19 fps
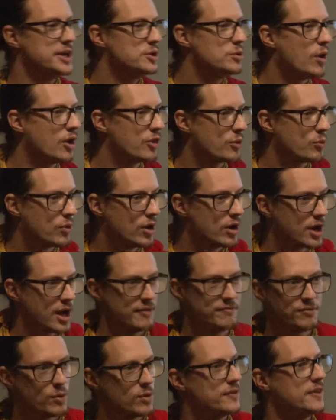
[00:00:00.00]
They do all the
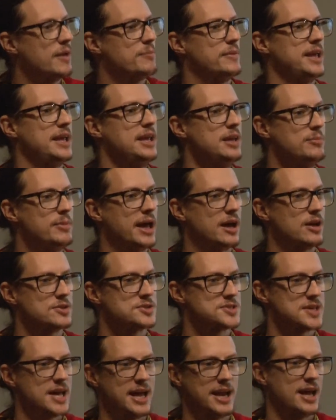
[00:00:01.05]
work. I forward them the
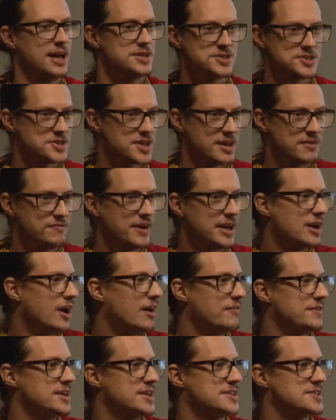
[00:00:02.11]
emails, and I just like fade
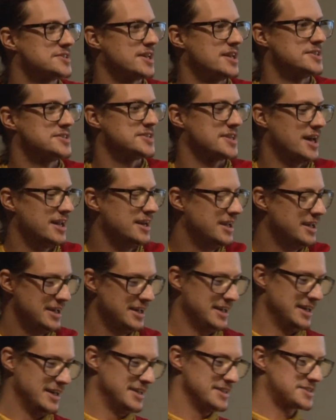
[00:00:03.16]
off into the sunset.
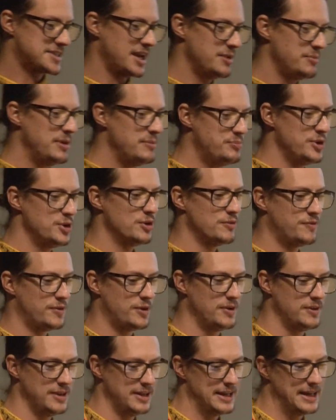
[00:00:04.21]
It's going to be
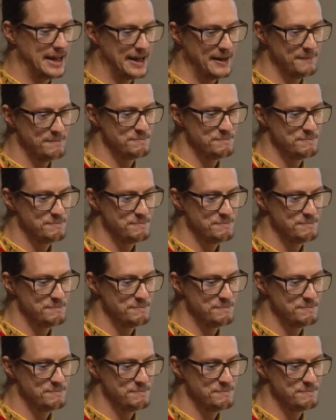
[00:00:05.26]
beautiful.